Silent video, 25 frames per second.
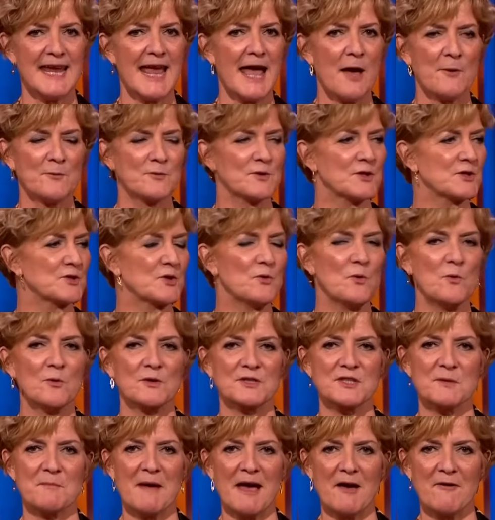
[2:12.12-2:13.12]
out the
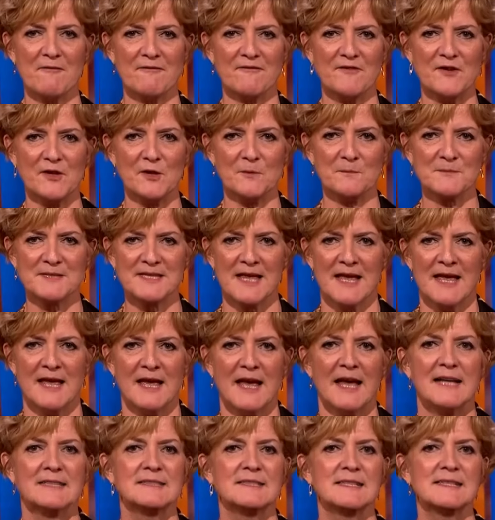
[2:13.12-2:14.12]
talked about films
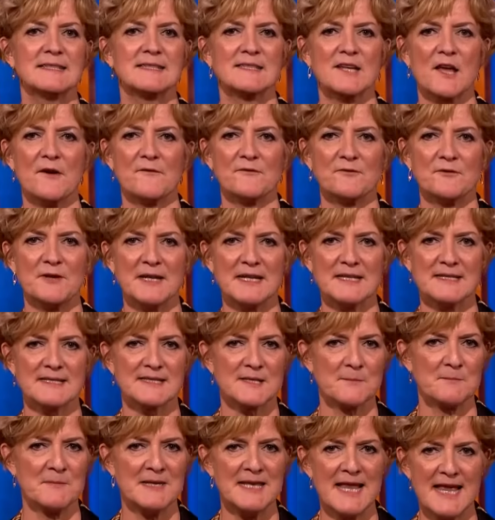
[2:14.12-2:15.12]
and discovering
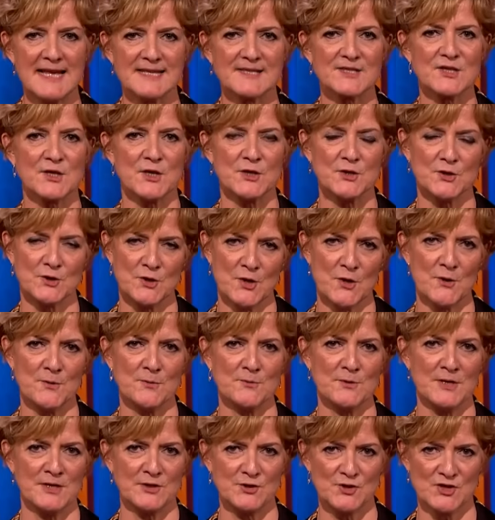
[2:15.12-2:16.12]
some lesser
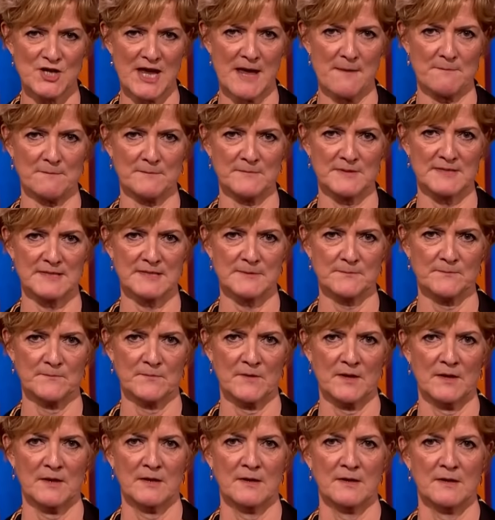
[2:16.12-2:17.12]
known gems.
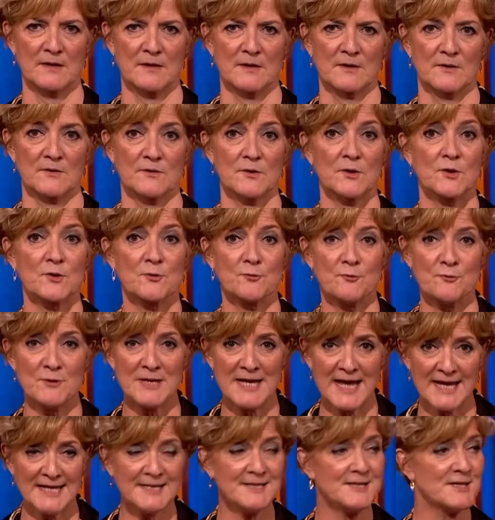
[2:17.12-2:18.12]
The
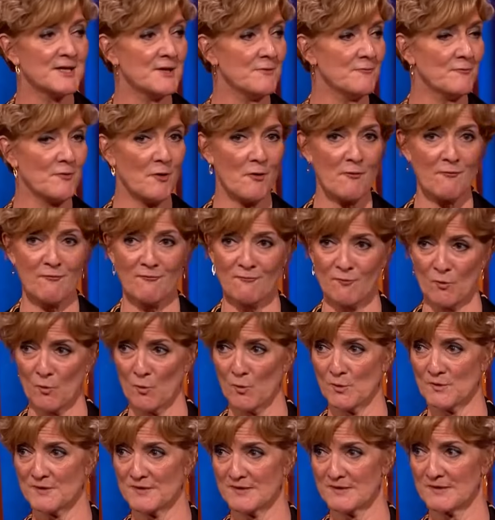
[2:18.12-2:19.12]
creative
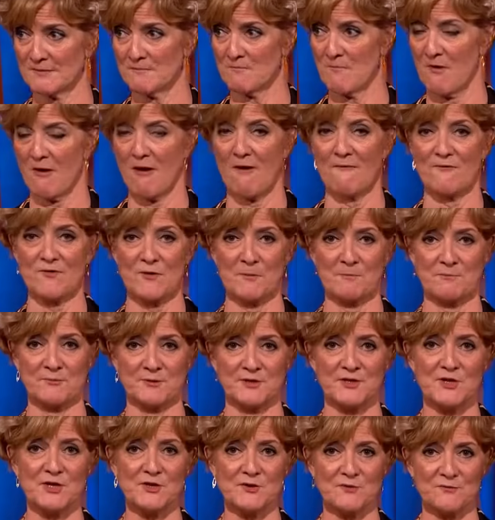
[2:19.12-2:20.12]
force of the
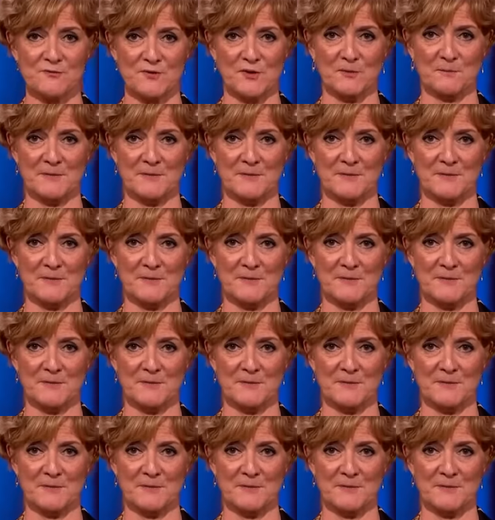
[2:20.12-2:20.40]
British film